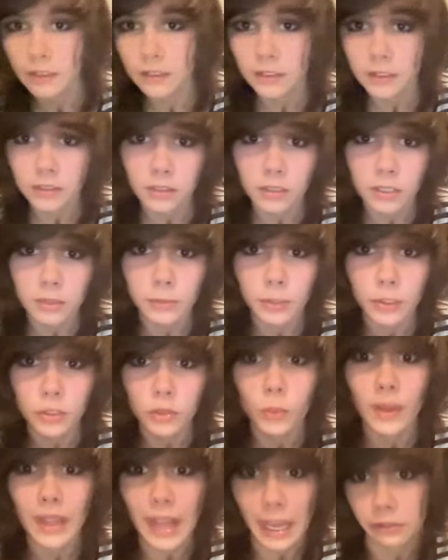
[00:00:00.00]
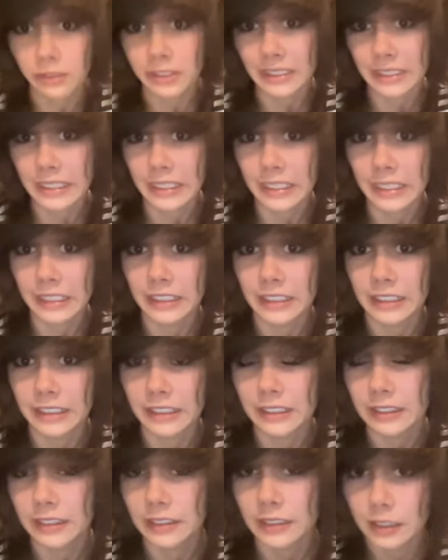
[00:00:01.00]
extreme looks without
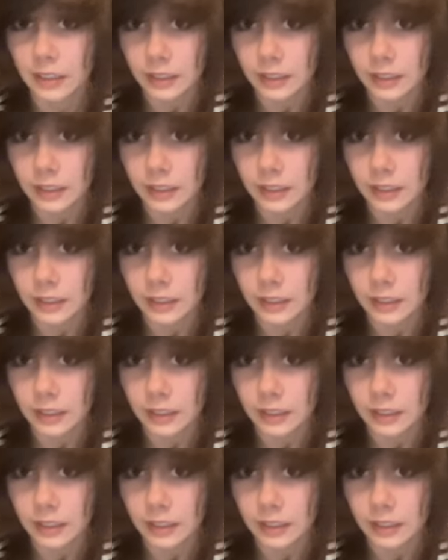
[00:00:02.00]
stickiness.